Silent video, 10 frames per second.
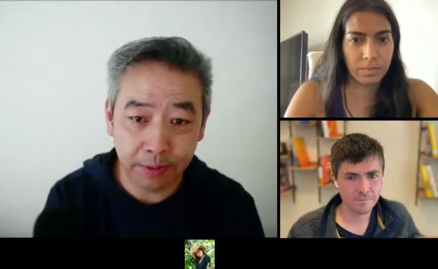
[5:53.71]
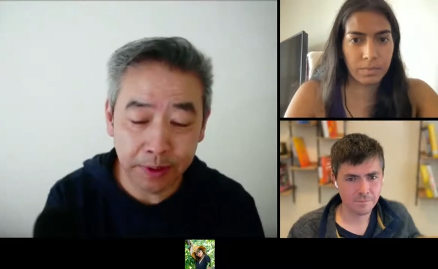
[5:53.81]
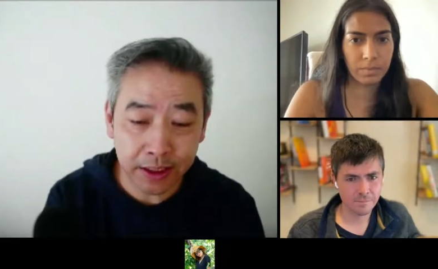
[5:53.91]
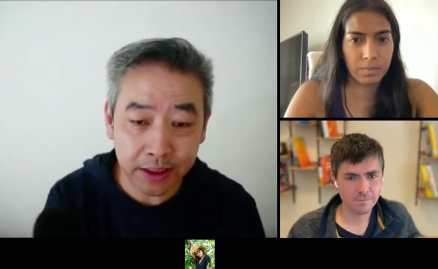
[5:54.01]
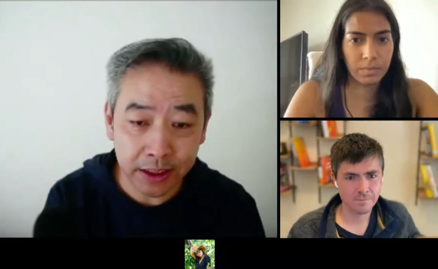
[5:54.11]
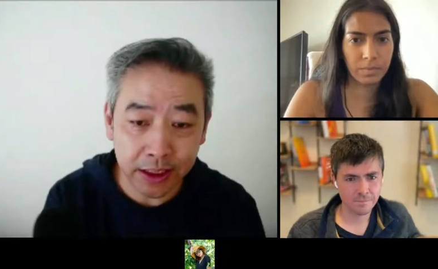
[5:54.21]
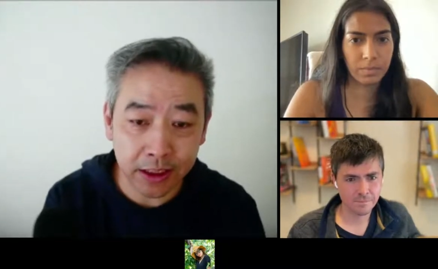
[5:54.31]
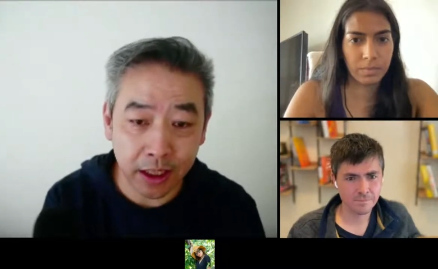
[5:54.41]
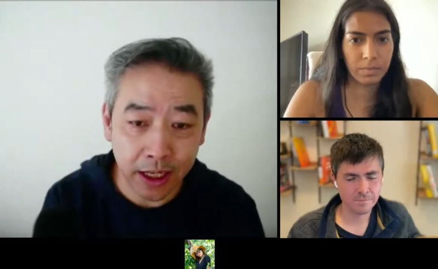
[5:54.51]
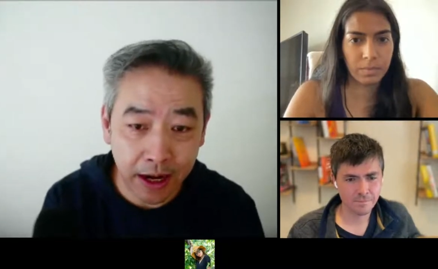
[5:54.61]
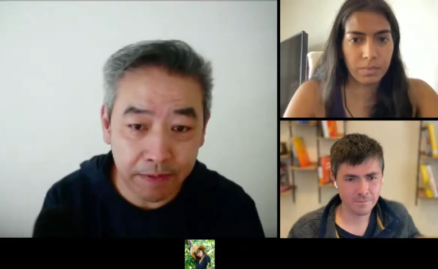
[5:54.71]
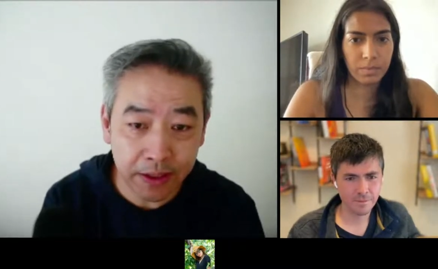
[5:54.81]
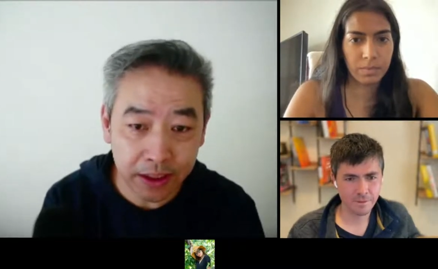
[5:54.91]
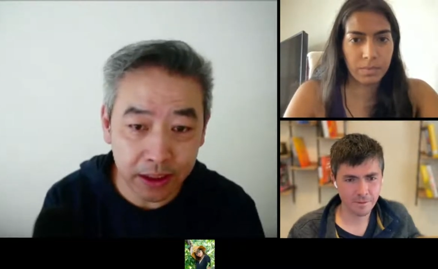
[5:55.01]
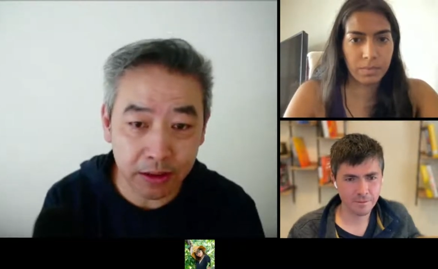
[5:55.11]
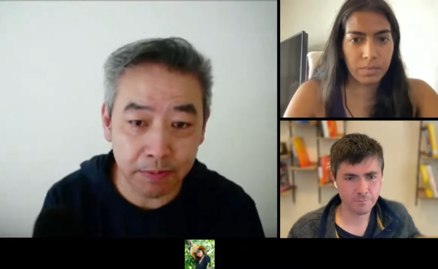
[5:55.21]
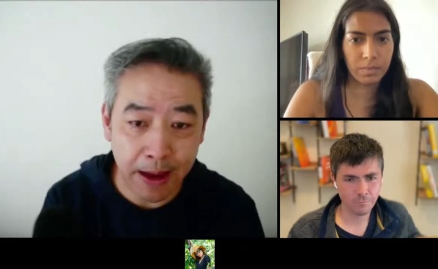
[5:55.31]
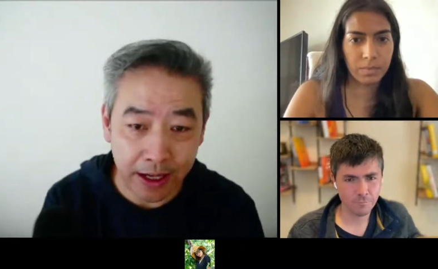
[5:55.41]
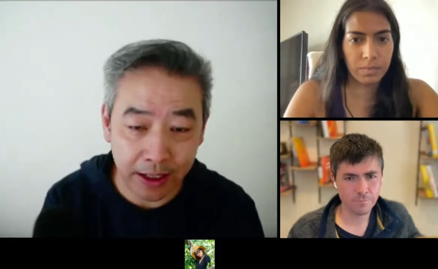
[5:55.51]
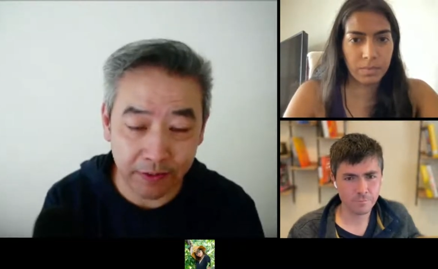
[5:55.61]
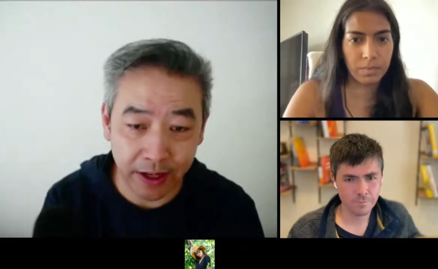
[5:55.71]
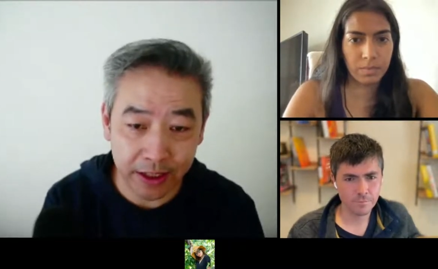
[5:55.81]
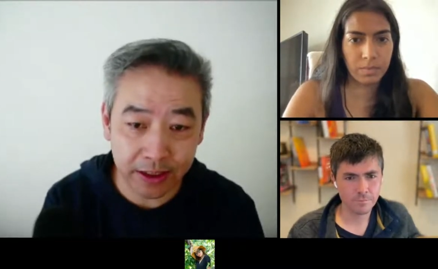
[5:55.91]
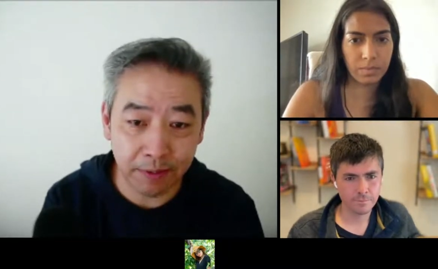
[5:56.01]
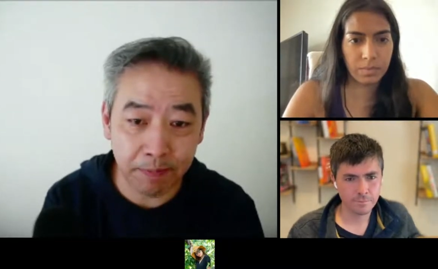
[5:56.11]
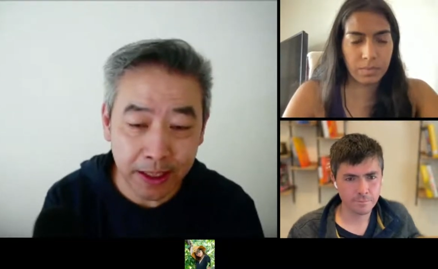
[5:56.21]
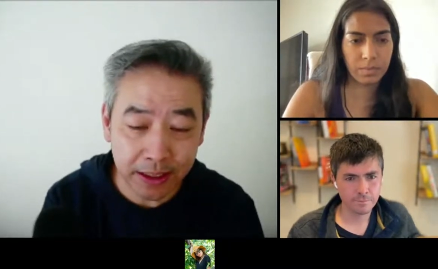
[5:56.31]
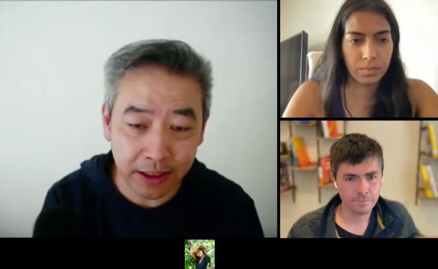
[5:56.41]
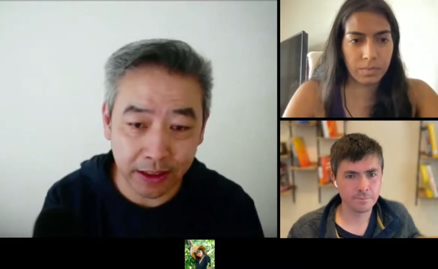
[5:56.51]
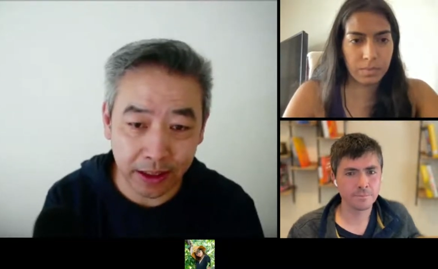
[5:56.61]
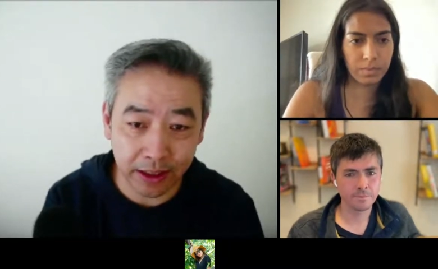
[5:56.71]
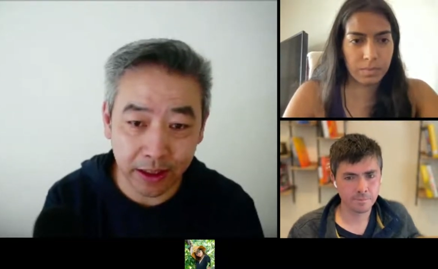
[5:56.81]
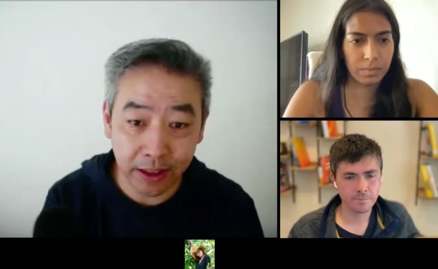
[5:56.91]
Speaker 1: because it is on every single Mac device. That basically, mm.